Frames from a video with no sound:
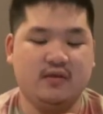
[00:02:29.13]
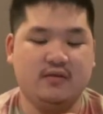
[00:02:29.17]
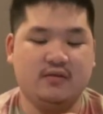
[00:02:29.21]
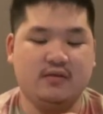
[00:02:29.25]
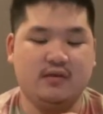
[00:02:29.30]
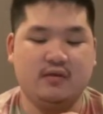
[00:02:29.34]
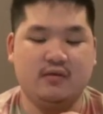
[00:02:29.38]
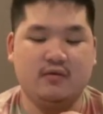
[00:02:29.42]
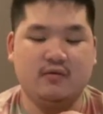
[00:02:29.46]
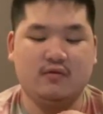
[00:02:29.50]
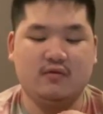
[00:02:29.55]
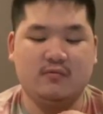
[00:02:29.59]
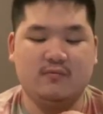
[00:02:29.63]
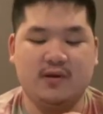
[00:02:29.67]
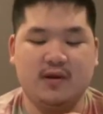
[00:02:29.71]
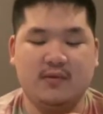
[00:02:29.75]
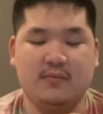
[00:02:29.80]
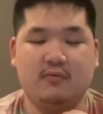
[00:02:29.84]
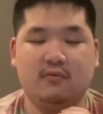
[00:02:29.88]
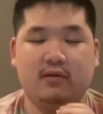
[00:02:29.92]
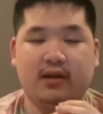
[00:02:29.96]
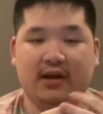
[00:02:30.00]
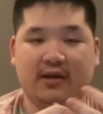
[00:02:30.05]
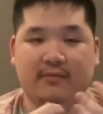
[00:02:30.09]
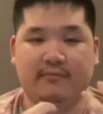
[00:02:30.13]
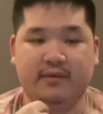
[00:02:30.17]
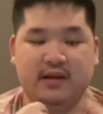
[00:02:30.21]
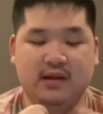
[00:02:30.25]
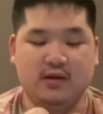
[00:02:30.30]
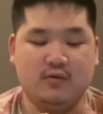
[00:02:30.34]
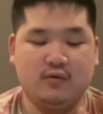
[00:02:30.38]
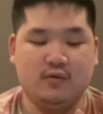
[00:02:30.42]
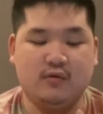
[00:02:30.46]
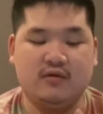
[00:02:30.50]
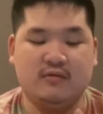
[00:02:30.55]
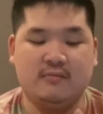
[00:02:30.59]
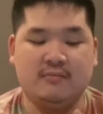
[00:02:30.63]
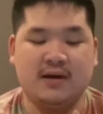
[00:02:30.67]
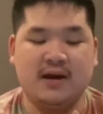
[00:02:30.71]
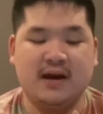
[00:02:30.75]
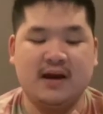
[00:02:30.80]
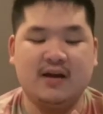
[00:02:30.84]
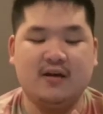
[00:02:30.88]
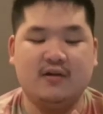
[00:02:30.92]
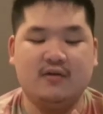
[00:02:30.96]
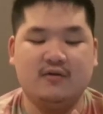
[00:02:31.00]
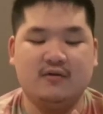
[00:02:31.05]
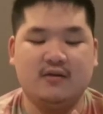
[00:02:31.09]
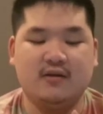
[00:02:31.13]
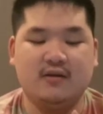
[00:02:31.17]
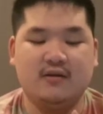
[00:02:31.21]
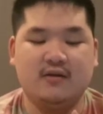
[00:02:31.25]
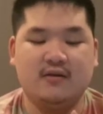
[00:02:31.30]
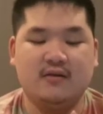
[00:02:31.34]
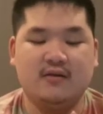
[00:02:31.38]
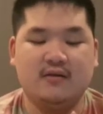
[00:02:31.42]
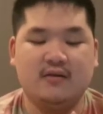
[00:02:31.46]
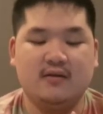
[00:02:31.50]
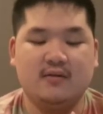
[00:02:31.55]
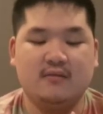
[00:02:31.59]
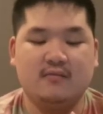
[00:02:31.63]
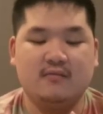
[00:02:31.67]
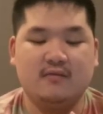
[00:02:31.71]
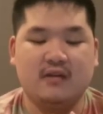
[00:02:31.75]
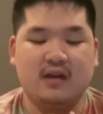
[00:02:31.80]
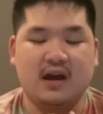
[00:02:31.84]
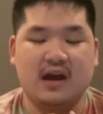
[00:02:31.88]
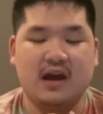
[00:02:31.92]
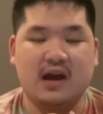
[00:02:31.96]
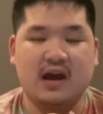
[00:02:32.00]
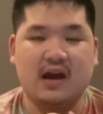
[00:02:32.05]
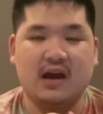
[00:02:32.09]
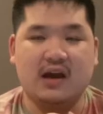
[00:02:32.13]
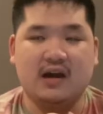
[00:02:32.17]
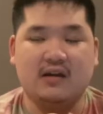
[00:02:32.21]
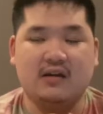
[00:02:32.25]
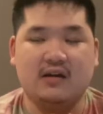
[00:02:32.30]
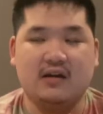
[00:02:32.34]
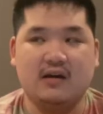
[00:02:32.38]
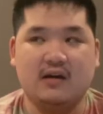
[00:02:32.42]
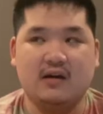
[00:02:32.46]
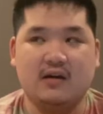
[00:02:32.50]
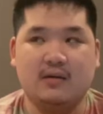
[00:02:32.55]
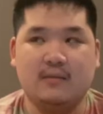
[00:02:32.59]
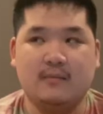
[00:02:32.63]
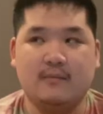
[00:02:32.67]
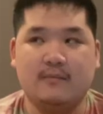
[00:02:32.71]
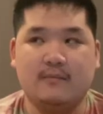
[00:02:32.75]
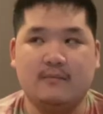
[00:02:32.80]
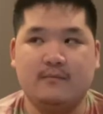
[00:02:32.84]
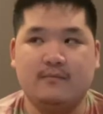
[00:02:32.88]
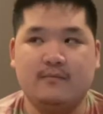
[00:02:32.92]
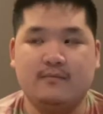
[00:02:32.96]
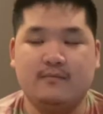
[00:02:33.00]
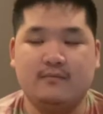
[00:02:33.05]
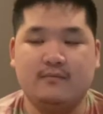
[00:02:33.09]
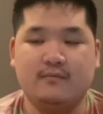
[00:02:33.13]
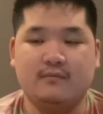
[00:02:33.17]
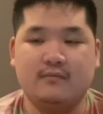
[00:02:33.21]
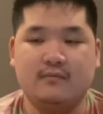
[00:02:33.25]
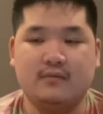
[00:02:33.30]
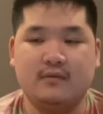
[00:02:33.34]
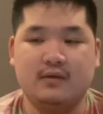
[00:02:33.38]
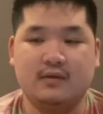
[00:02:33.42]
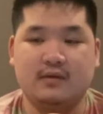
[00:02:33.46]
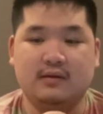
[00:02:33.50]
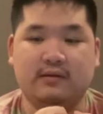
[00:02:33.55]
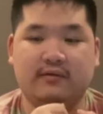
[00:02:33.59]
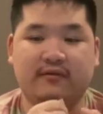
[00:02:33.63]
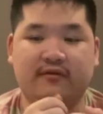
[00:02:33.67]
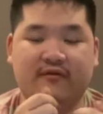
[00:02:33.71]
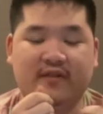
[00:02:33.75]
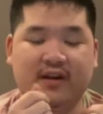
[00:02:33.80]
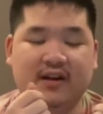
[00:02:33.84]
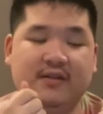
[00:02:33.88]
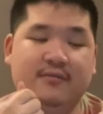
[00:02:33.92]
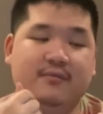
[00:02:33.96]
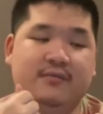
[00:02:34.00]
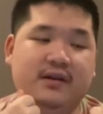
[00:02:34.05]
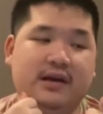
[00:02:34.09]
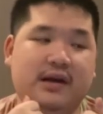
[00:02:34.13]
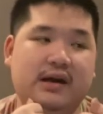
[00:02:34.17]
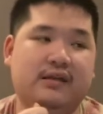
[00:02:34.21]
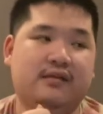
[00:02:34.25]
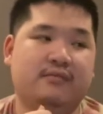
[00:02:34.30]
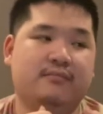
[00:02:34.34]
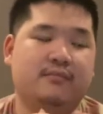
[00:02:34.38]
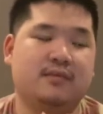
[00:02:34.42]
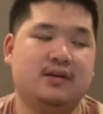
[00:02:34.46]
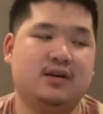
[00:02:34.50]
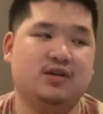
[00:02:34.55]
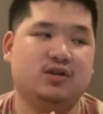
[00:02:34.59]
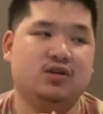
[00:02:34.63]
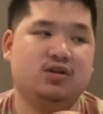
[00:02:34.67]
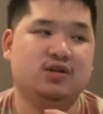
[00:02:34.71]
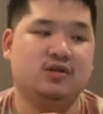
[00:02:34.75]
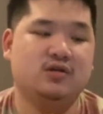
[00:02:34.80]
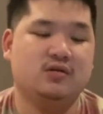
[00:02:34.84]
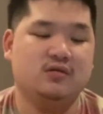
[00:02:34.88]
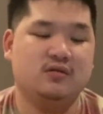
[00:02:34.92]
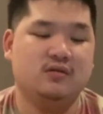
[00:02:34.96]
There's also people like me who is mild and didn't affect me as much.